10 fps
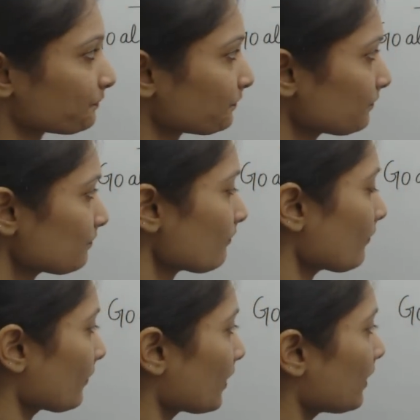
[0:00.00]

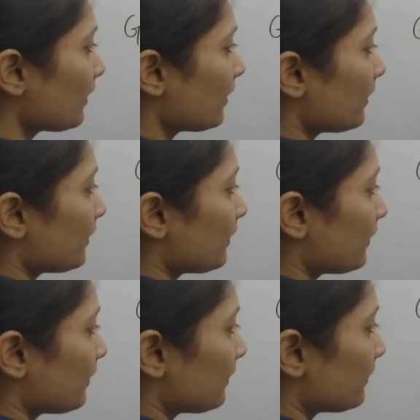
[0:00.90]

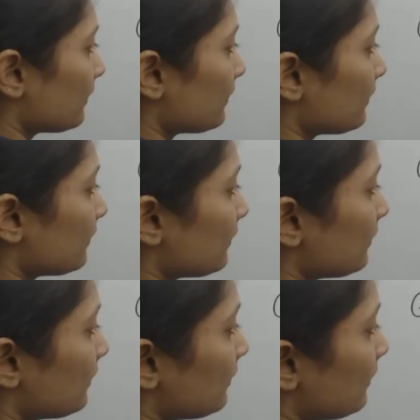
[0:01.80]

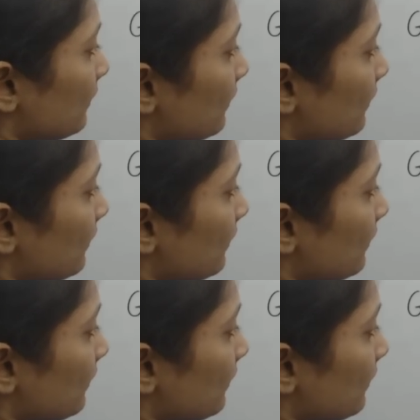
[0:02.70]
Nobody speaks.